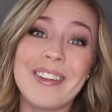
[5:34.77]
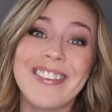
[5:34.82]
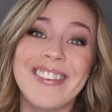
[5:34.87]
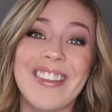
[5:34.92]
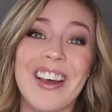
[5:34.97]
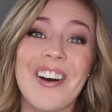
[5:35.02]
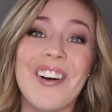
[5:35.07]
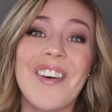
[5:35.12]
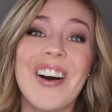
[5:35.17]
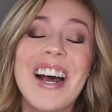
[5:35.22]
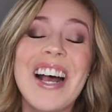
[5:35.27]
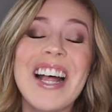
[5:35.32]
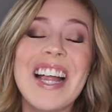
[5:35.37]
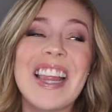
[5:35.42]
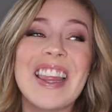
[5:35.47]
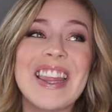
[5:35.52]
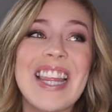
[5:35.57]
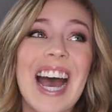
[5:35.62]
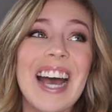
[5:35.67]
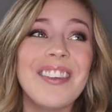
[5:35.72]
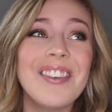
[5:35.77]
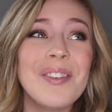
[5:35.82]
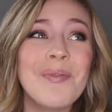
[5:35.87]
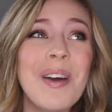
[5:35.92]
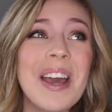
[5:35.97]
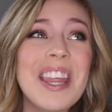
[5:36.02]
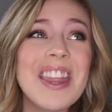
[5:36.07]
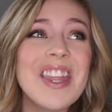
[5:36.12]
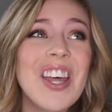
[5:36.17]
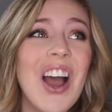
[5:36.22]
So that's
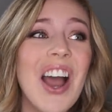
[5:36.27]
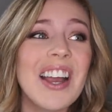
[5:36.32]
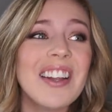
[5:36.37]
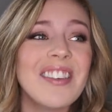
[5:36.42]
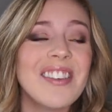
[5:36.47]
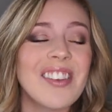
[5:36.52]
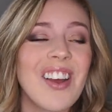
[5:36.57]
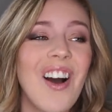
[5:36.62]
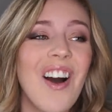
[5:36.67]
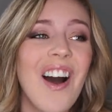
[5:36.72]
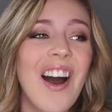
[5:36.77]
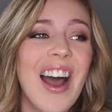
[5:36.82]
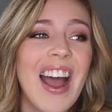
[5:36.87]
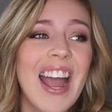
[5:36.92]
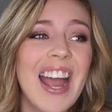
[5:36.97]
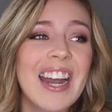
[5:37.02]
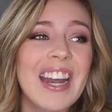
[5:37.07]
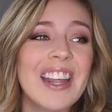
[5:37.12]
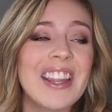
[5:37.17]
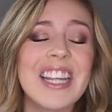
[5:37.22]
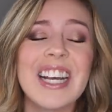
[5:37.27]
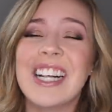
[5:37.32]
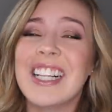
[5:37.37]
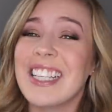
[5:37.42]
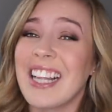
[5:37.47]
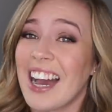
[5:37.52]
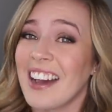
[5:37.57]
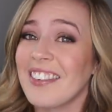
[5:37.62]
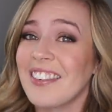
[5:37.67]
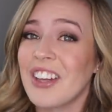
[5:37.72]
my thoughts on the
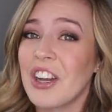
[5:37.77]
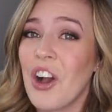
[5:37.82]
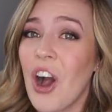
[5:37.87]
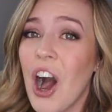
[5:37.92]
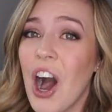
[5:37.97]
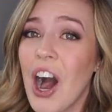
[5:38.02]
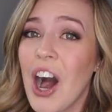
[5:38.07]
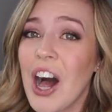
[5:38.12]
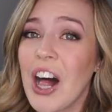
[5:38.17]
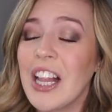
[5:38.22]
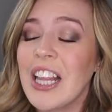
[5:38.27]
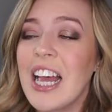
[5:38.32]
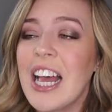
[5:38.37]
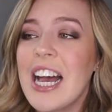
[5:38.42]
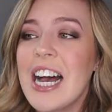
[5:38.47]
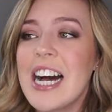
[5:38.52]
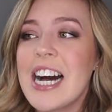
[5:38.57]
Classic Hall.